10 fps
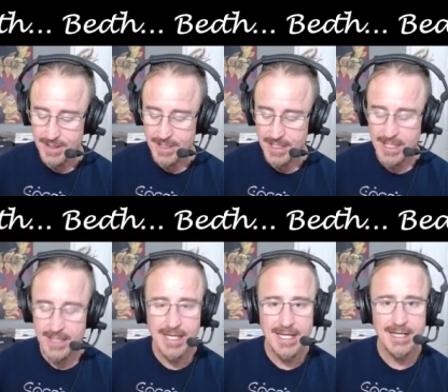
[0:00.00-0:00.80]

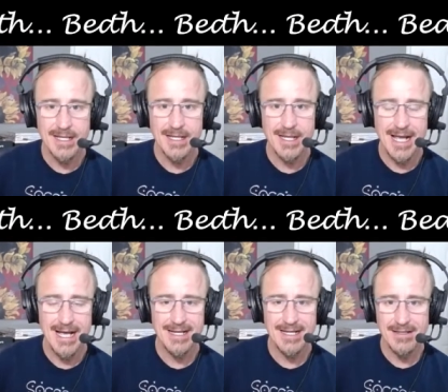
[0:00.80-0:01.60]
and they
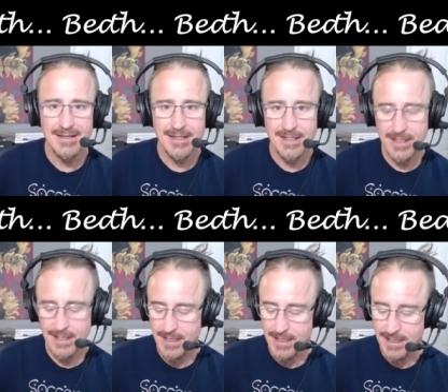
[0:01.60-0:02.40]
had
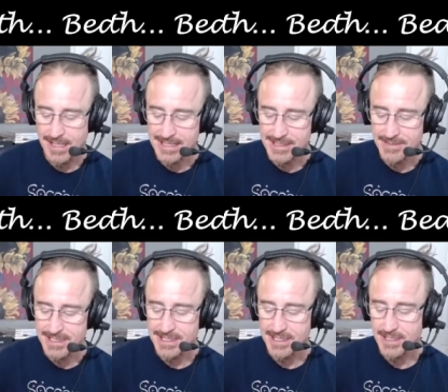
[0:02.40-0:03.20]
uh,
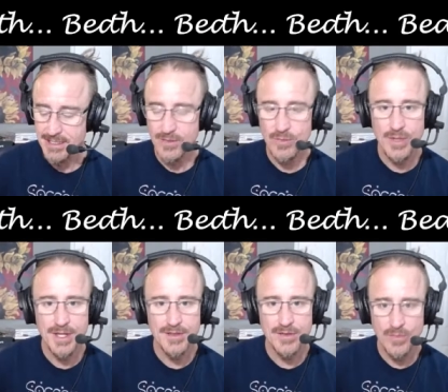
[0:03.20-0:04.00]
intimacy
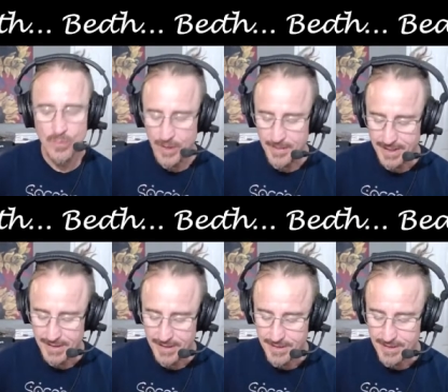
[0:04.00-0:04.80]
with women.
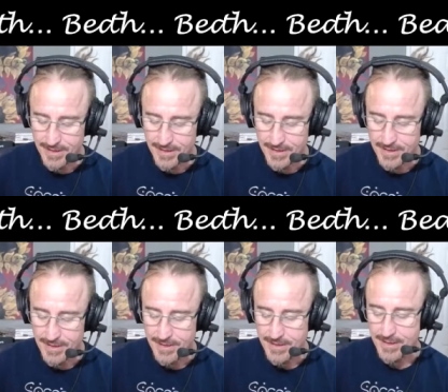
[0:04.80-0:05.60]

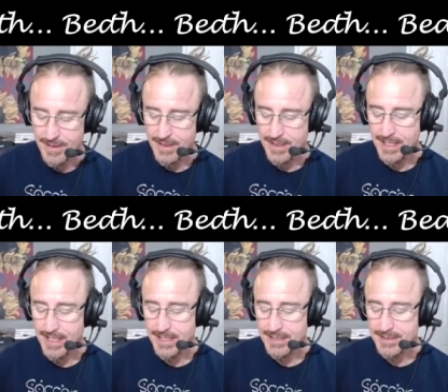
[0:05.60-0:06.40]

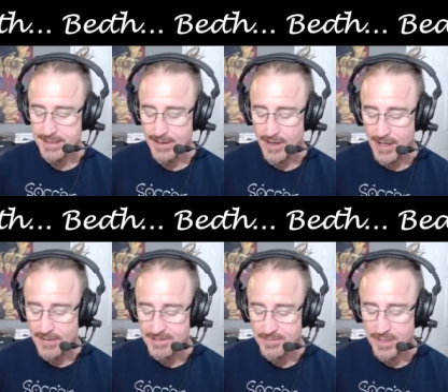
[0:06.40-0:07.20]
And their
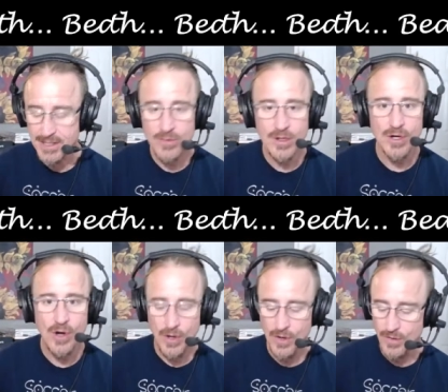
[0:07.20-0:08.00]
offspring were
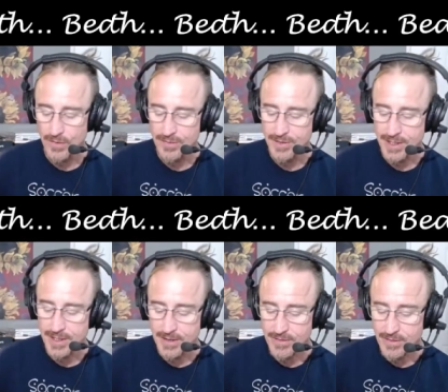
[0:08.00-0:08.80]
called the
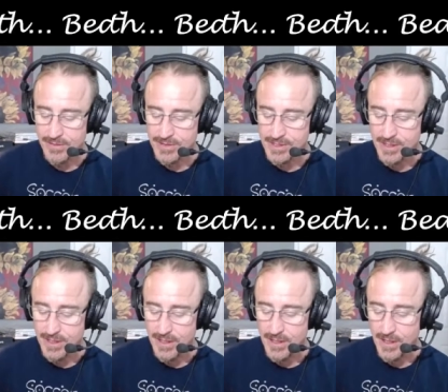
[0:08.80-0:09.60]
heroes
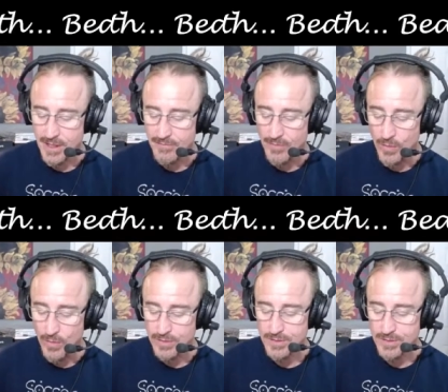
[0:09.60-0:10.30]
of old